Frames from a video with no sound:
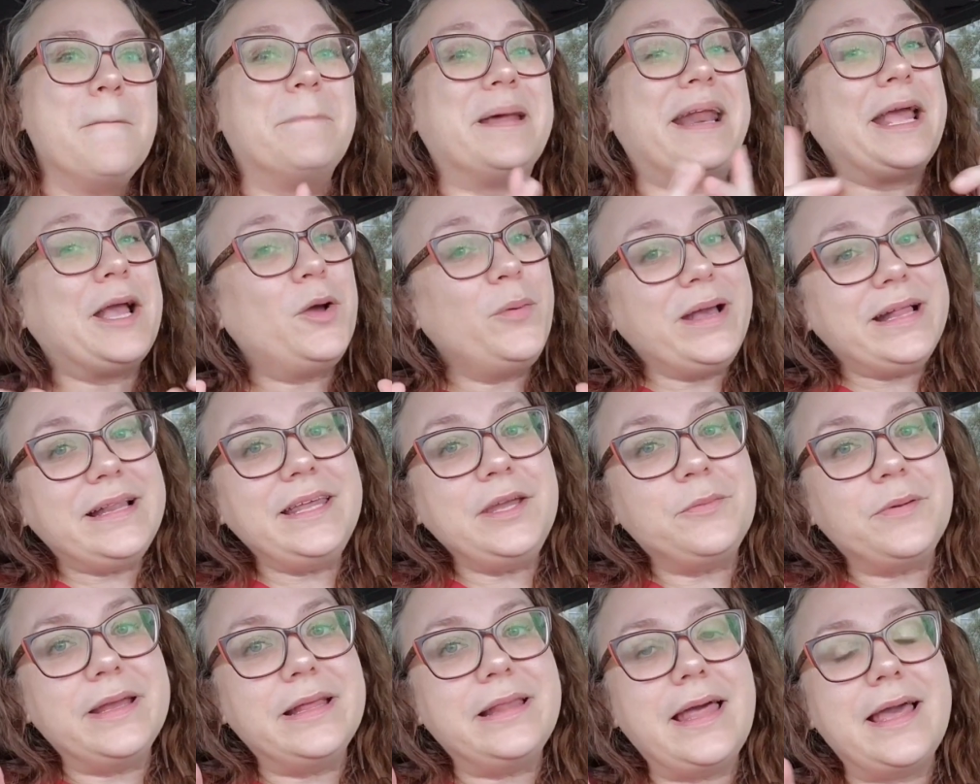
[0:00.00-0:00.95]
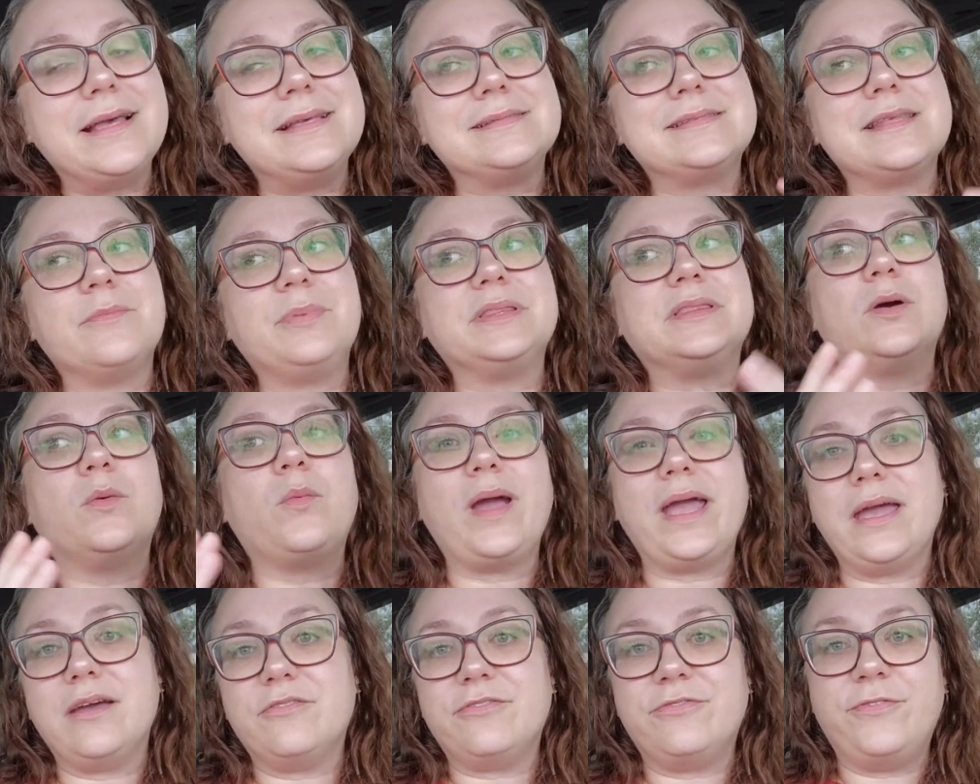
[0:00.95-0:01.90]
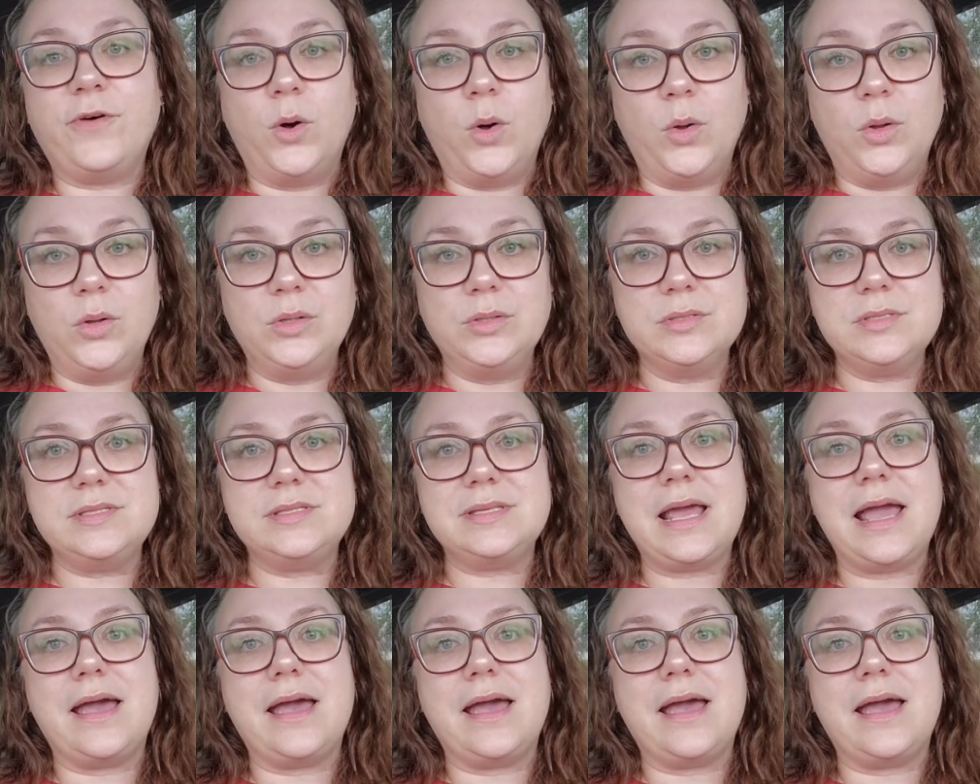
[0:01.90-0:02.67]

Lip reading: But I quickly realized that with the way it folds